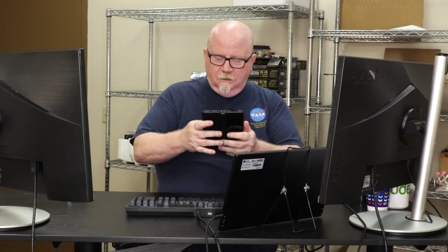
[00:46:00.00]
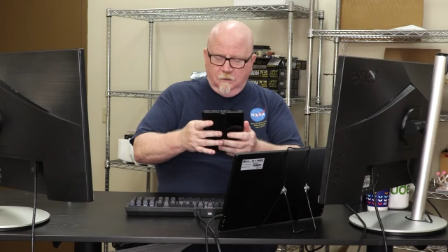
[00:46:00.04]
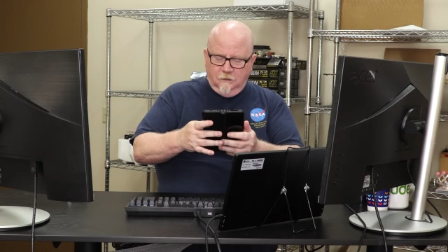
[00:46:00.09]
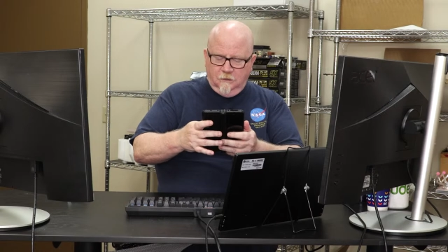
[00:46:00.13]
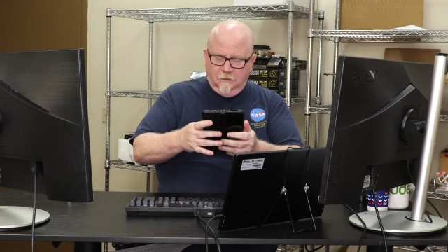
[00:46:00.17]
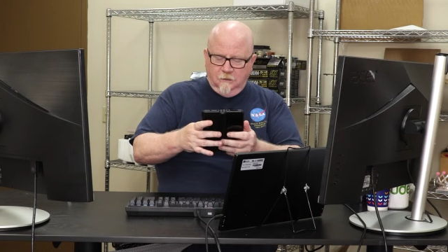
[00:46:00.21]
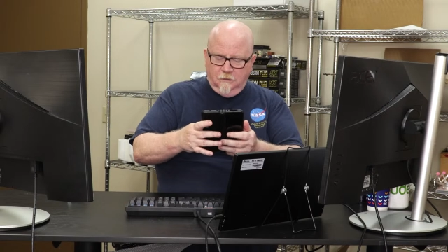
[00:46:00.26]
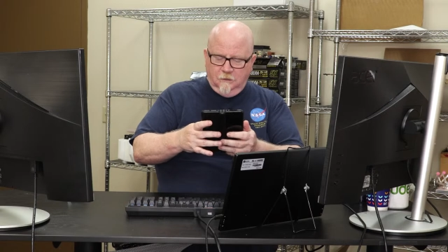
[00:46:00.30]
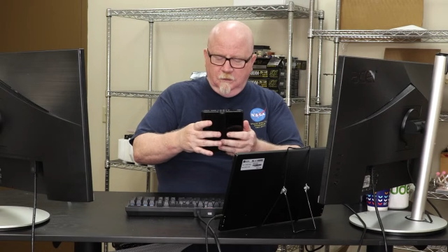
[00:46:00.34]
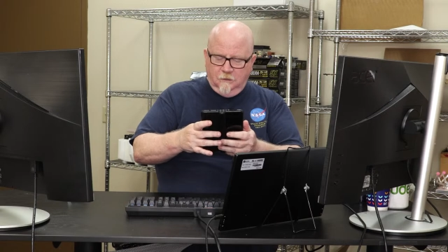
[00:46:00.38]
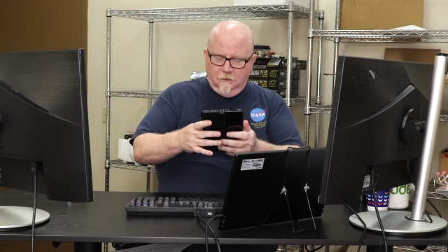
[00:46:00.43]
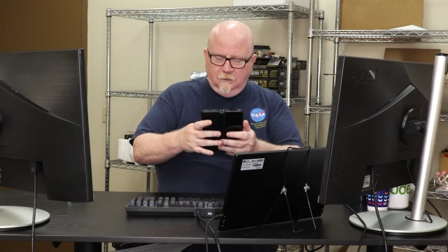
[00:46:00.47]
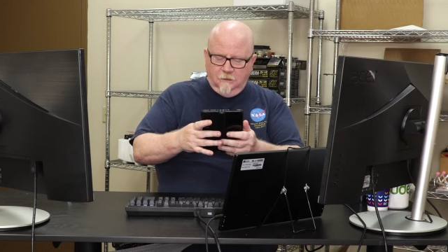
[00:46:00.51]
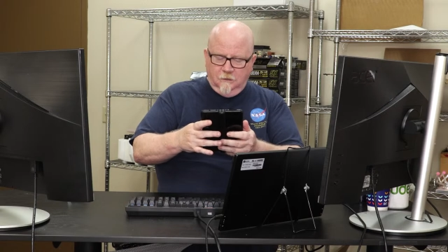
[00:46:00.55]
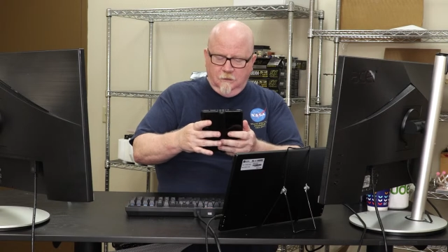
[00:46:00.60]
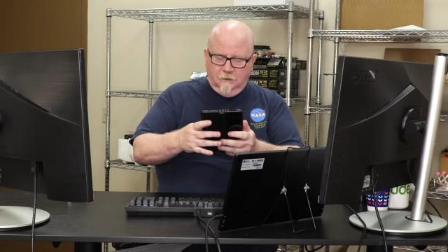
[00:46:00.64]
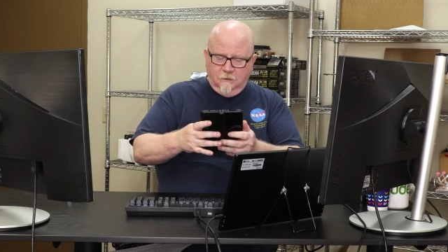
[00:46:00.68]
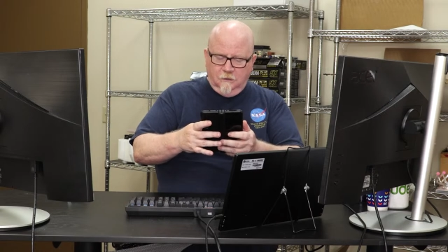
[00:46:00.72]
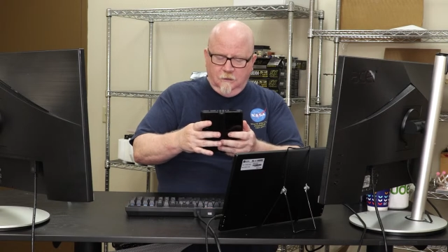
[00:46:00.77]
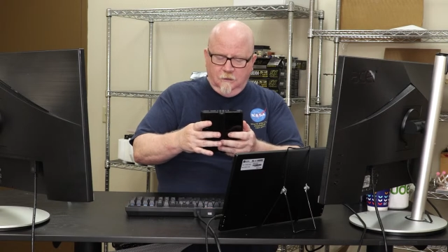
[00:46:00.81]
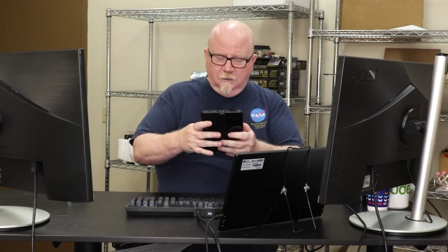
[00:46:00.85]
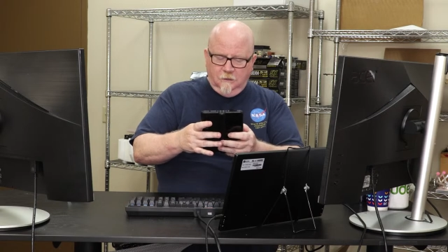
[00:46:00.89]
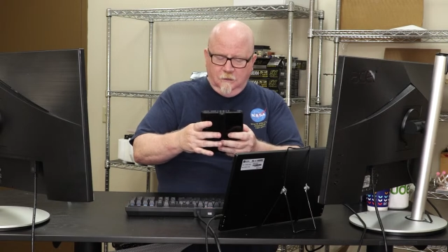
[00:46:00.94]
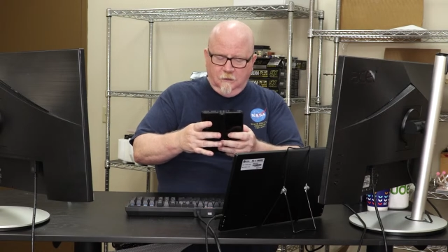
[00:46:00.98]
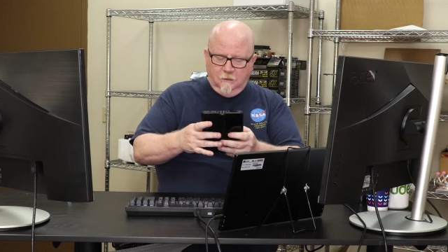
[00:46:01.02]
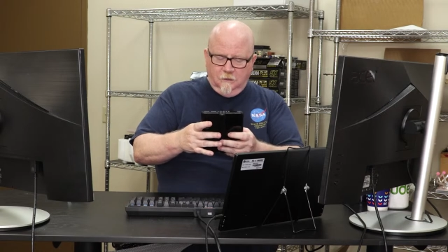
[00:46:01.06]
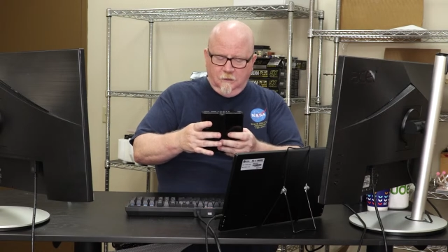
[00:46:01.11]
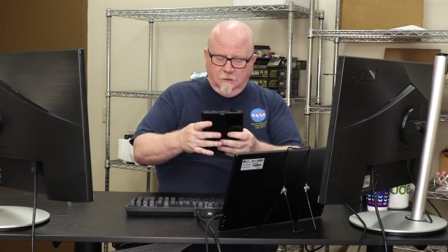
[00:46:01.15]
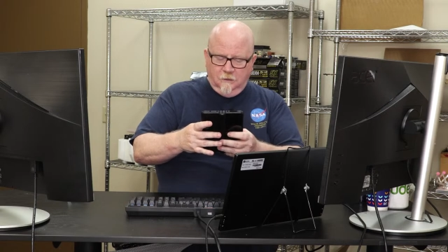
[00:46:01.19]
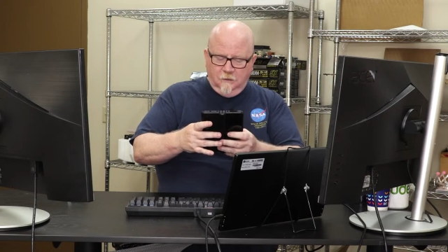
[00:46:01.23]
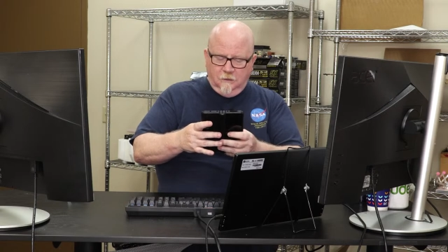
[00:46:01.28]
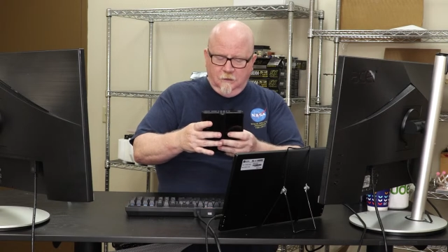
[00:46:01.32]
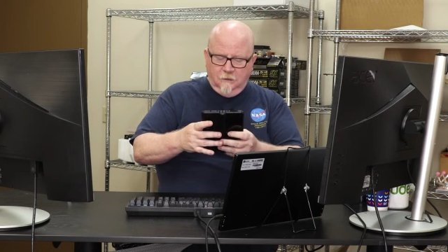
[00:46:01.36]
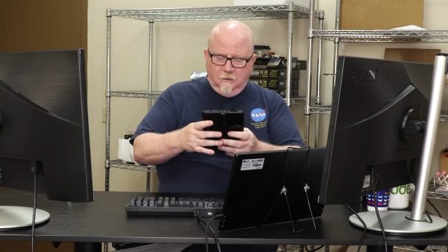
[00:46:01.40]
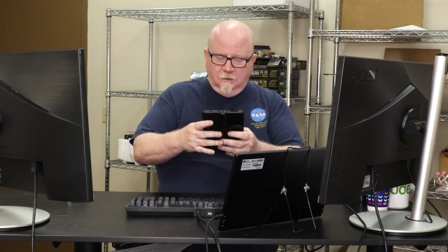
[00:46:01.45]

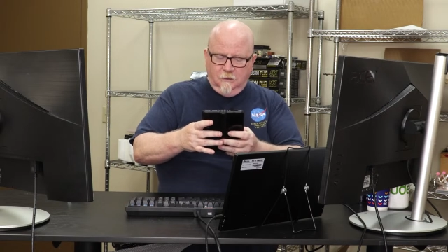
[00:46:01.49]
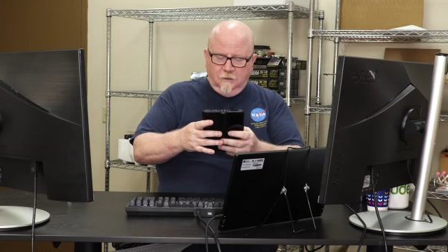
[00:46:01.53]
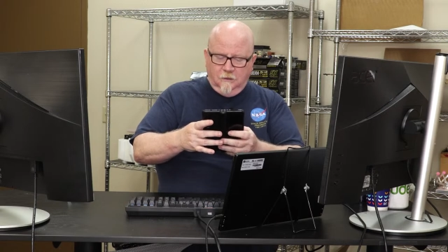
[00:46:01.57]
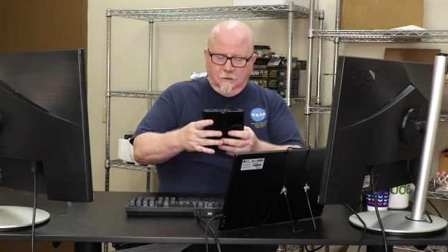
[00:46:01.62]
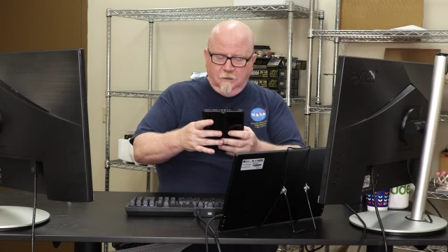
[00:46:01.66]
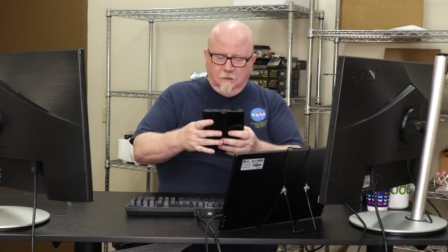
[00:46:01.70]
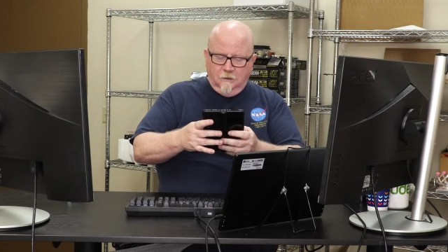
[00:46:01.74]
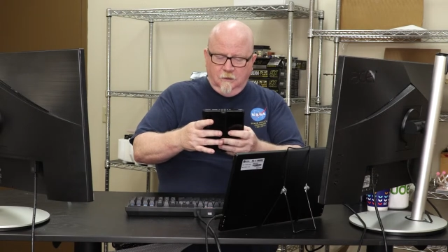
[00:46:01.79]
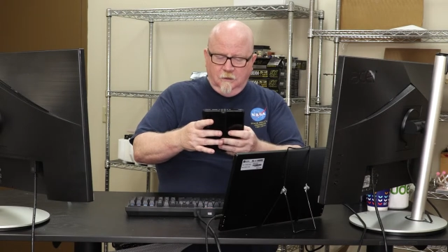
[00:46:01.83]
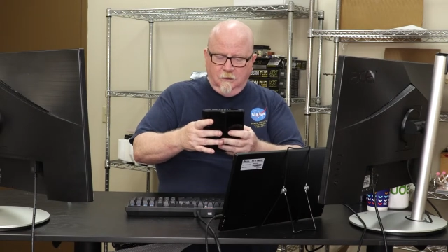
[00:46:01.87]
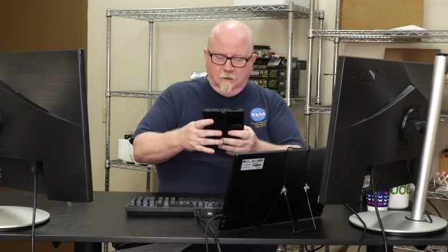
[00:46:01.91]
Nobody speaks.